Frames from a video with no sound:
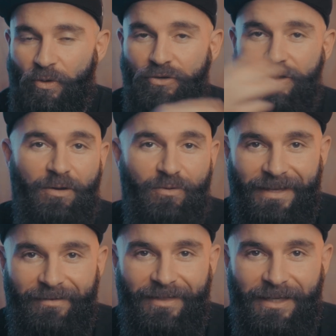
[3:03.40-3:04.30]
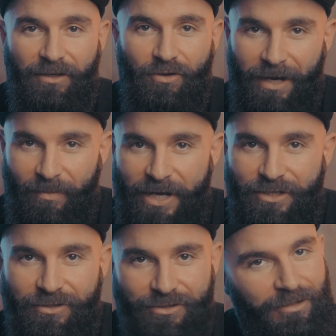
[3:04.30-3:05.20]
When you're done with everything, your
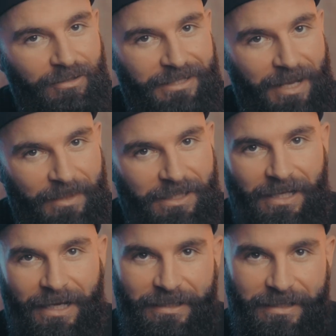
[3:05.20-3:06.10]
animation should look something like